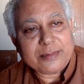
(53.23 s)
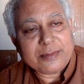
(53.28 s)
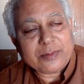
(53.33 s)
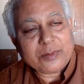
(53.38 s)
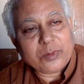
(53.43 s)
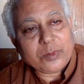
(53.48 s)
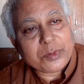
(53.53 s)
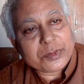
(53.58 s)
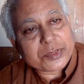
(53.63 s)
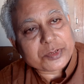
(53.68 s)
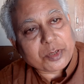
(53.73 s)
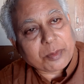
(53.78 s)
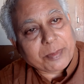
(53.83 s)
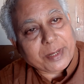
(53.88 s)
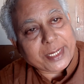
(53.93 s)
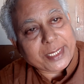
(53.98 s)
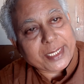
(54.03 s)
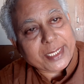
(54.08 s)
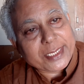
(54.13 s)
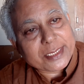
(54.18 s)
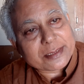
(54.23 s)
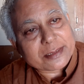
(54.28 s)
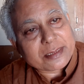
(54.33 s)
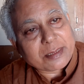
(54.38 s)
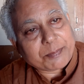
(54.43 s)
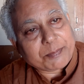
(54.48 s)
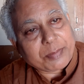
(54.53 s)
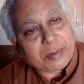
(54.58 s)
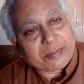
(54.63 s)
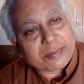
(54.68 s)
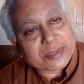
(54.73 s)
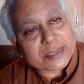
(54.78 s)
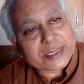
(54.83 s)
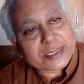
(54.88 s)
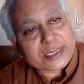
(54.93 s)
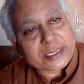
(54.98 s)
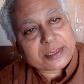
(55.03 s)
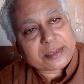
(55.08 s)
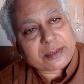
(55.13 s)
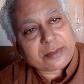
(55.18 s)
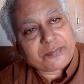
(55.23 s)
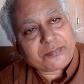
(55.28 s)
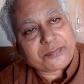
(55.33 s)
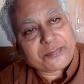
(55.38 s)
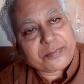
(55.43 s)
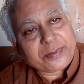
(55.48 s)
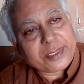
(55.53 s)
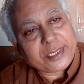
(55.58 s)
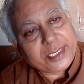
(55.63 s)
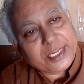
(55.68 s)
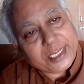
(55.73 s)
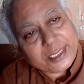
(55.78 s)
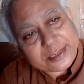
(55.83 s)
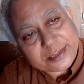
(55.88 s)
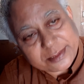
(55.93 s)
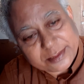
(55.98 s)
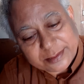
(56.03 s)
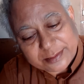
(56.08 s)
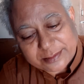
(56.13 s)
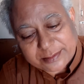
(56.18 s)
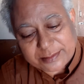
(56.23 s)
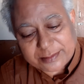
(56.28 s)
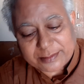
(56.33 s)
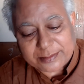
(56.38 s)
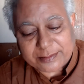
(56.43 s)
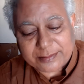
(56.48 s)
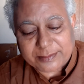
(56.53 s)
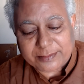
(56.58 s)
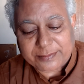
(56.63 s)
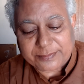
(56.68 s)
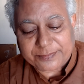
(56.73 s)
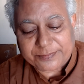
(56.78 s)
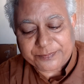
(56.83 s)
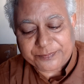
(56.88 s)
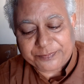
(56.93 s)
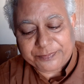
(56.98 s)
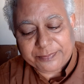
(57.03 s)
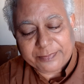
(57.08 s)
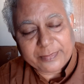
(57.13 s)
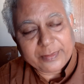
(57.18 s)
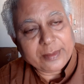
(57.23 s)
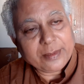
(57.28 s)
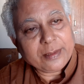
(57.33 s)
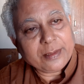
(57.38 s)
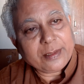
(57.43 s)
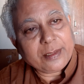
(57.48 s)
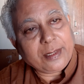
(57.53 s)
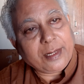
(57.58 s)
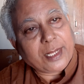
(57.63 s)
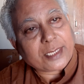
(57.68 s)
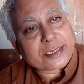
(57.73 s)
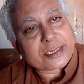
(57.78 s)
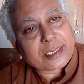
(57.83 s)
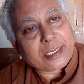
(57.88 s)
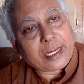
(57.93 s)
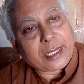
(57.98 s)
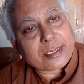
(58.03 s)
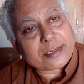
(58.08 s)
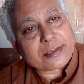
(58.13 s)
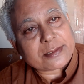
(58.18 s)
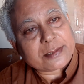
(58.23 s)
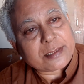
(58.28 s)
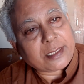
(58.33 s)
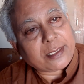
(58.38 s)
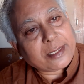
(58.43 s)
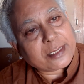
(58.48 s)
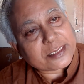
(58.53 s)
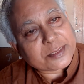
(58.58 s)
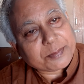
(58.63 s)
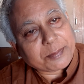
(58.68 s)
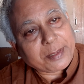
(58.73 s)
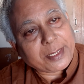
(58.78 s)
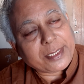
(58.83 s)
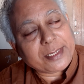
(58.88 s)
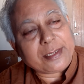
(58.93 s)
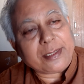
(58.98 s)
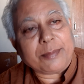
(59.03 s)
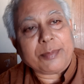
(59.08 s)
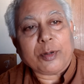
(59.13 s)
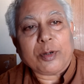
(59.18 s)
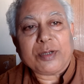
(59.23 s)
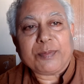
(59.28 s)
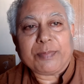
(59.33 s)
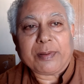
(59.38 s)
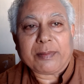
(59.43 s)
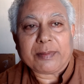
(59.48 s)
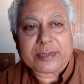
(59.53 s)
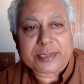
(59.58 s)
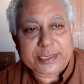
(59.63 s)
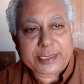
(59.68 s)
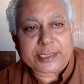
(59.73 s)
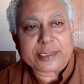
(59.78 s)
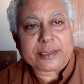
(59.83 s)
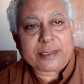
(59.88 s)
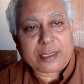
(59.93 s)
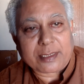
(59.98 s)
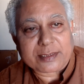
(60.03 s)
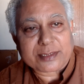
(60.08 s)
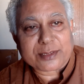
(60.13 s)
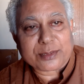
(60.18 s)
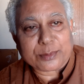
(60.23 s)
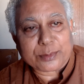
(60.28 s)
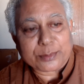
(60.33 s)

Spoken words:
Whose domain is the power set of S. Last class I explained about power set also.